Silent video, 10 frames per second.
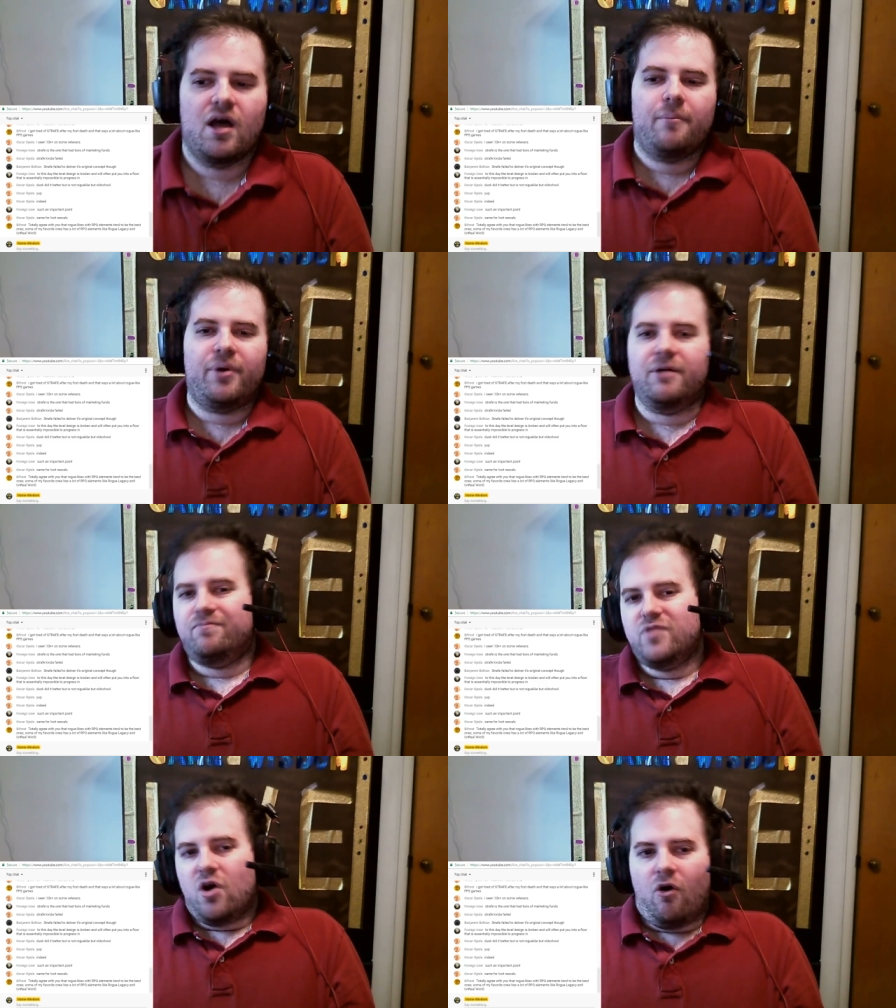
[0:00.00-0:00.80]
But
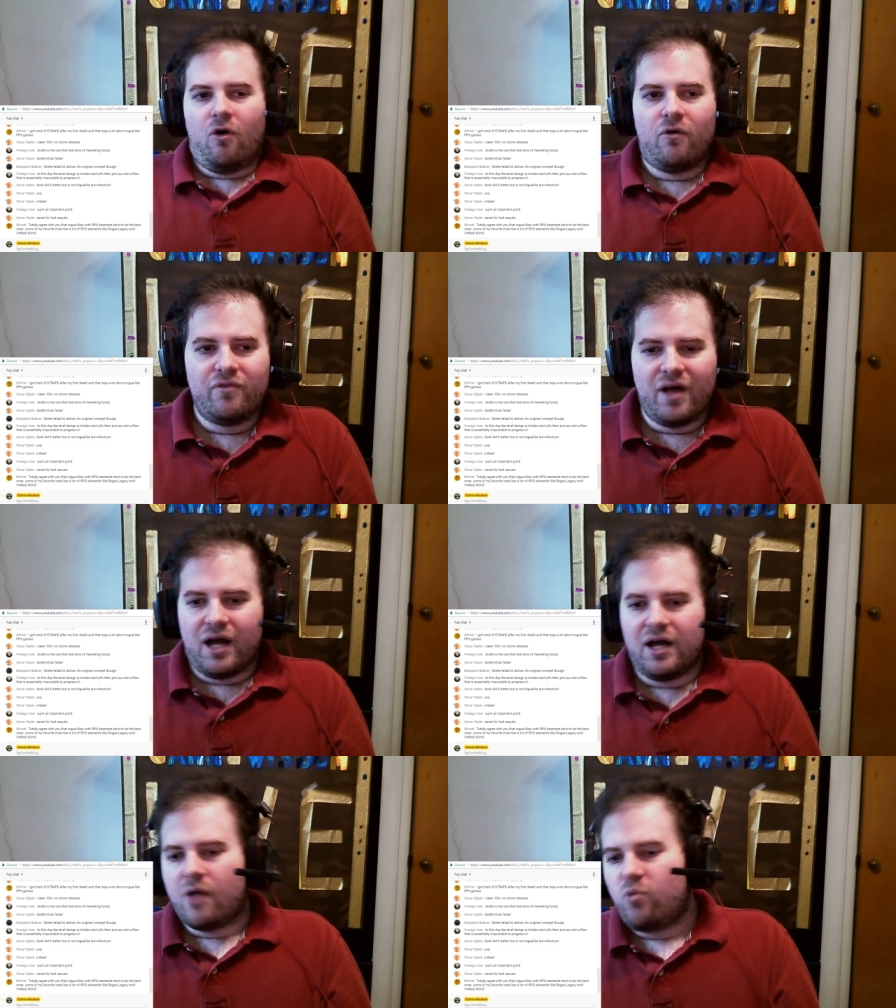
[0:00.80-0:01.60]

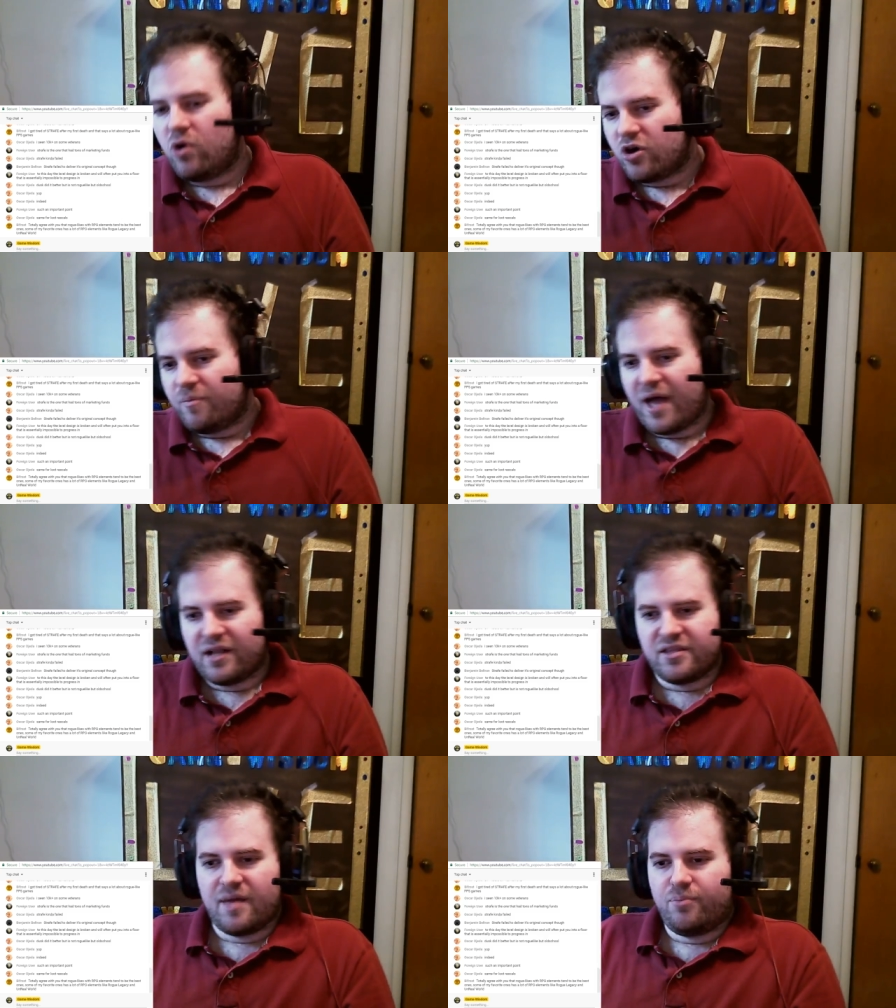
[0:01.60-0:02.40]
uh, I want to go back
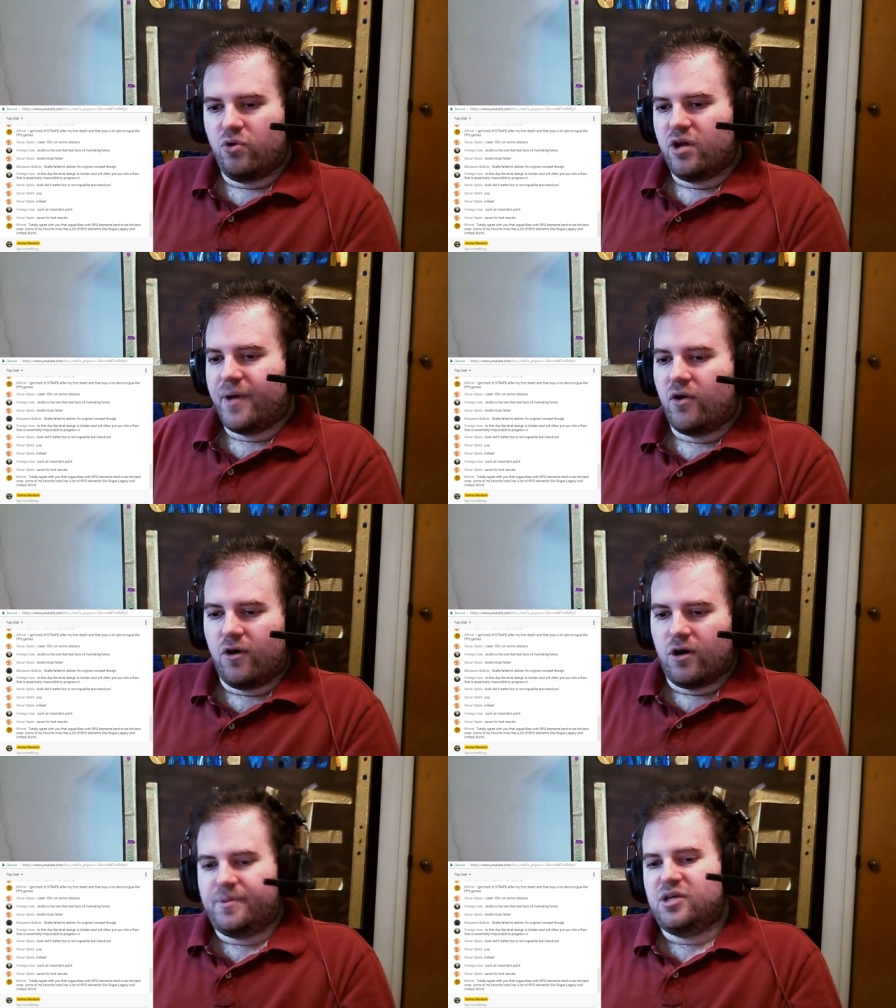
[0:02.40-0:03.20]
to that point about
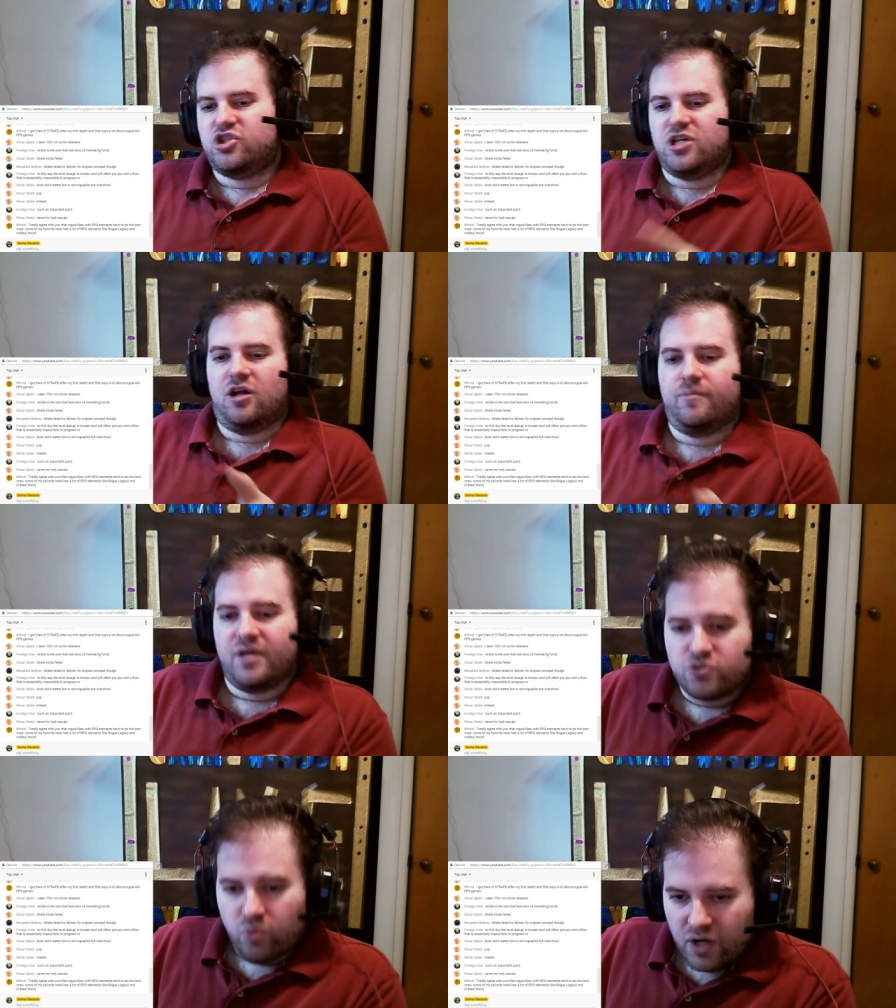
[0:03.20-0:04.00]
R P G
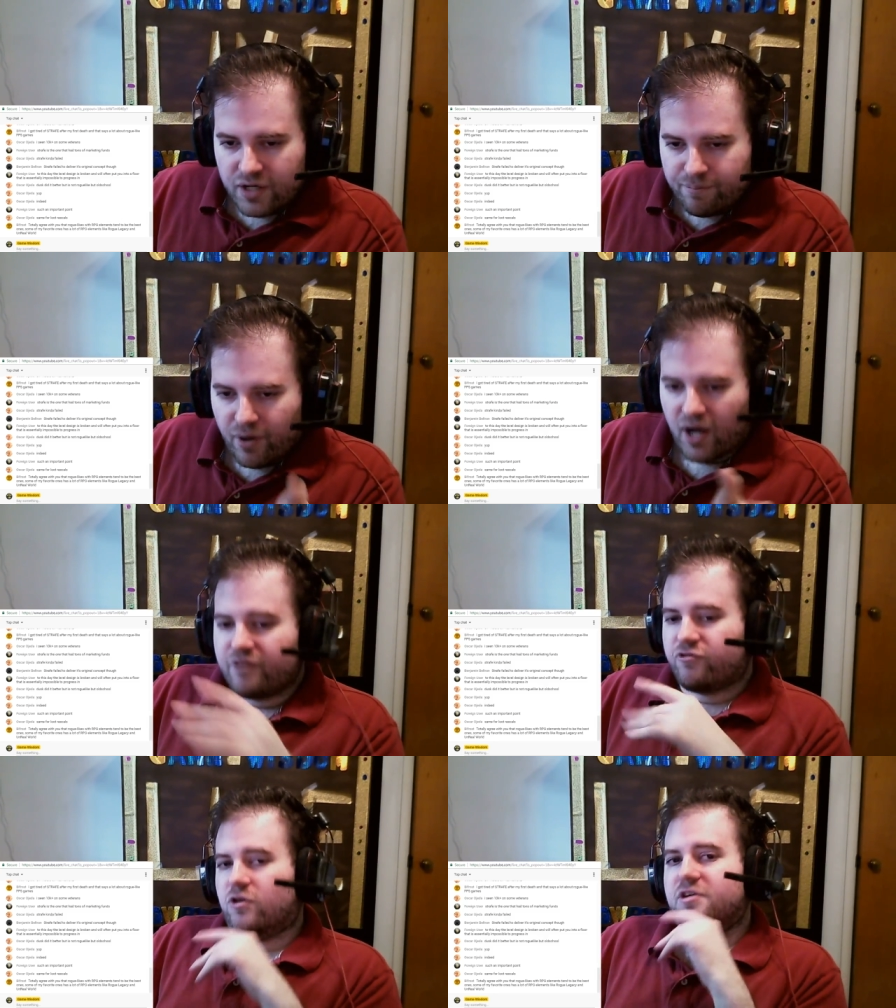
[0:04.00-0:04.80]
elements, what
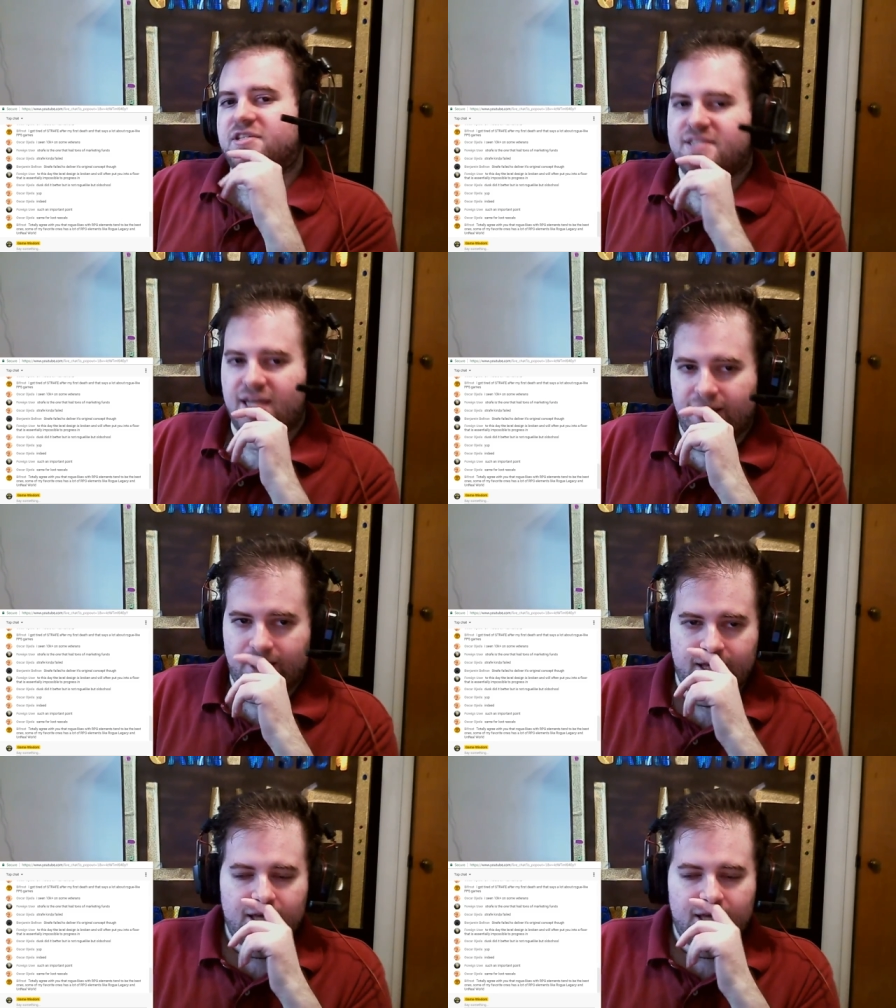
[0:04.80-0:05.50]
Bifrost said,